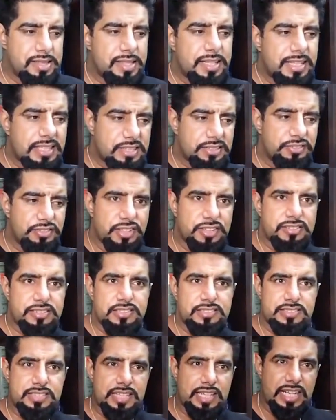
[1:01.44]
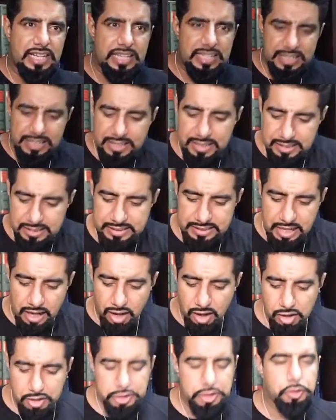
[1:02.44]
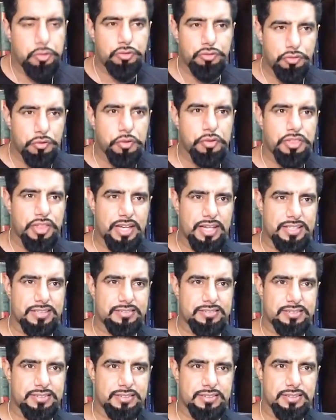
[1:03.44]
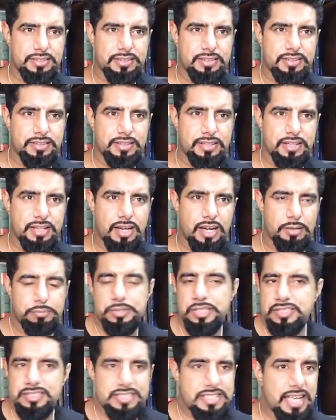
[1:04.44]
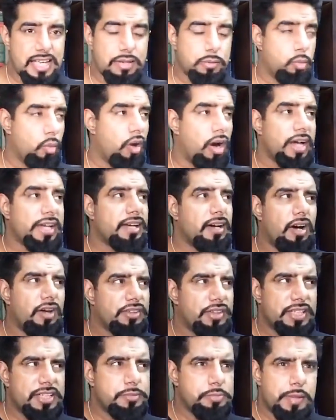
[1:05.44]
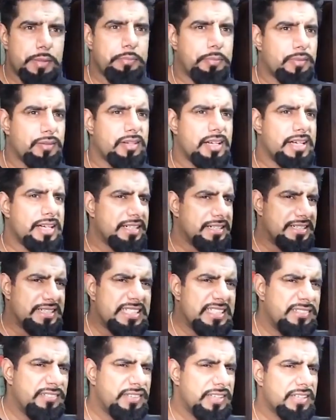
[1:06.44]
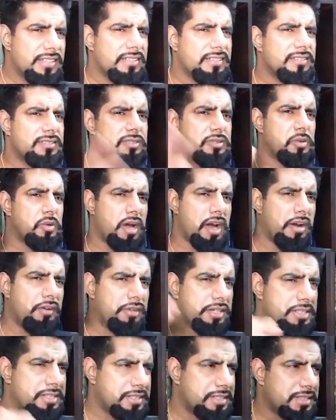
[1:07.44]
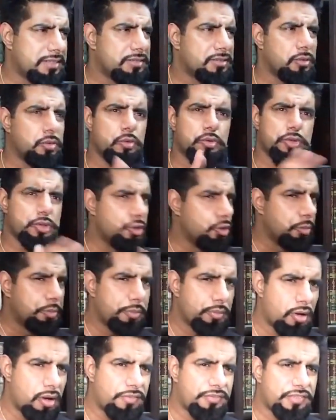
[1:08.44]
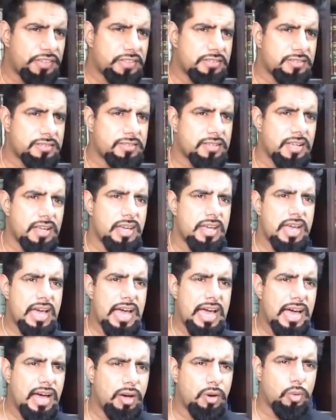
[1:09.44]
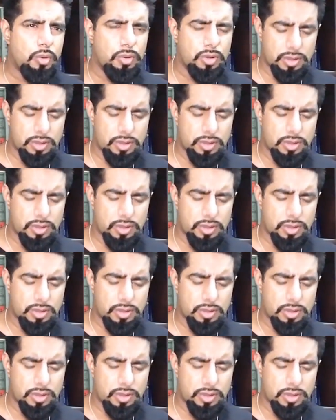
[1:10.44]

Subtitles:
these verses clearly argue for that. I'm just saying, why are these people deviants or heretics or new prophets? How?